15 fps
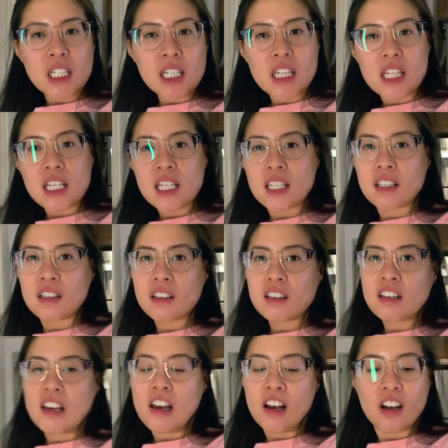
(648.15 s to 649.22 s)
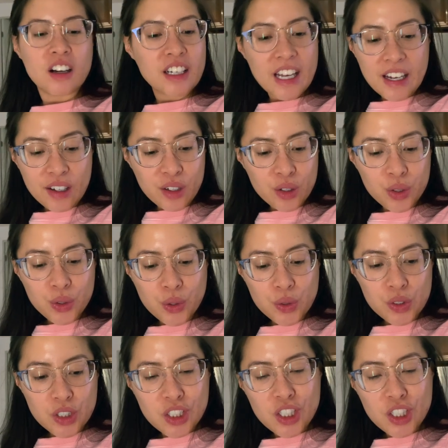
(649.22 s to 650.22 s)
and then hung out.